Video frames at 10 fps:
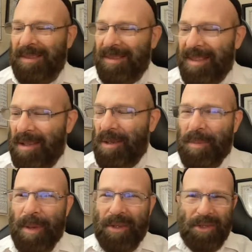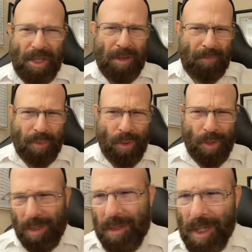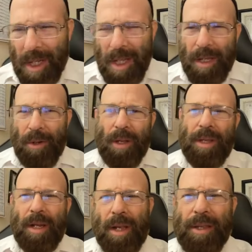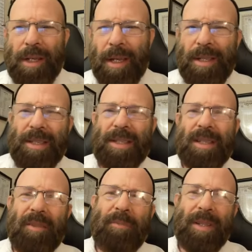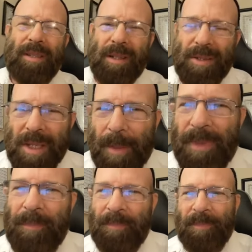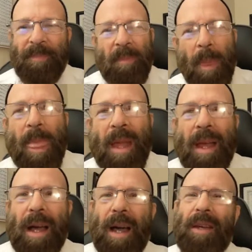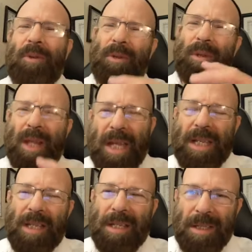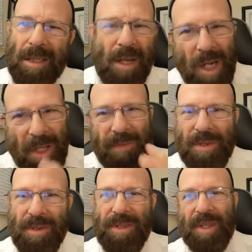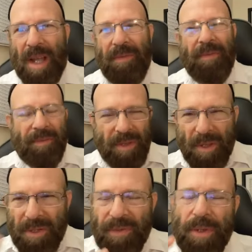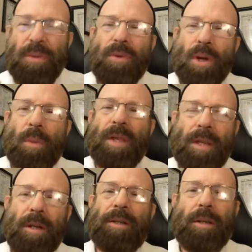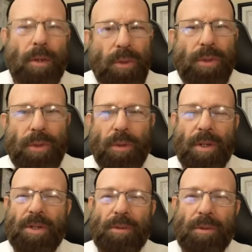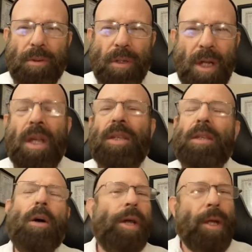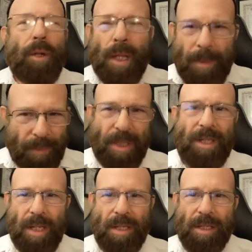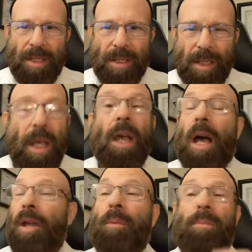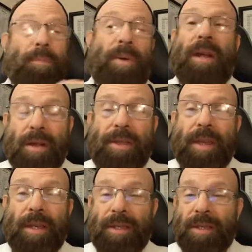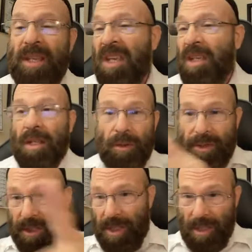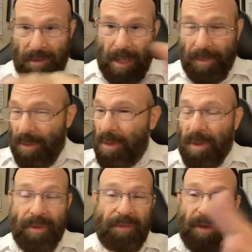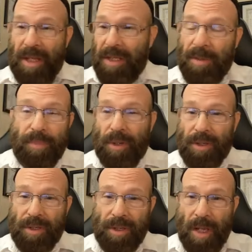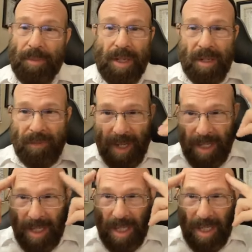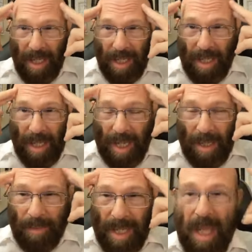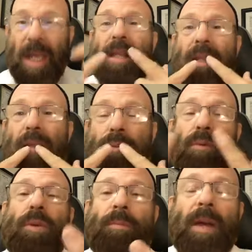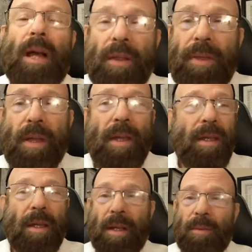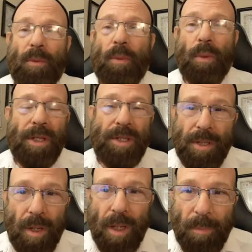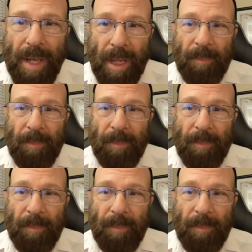I was about to say important and all that other kind of stuff, but you know something? I don't like artificial stuff. For those of you who know me here at the KosherTorah School, you know I don't like pretense. I don't prepare things. You don't see around me all the fancy books. I mean, if I can't get it out of my head through the mouth, then what's it all about?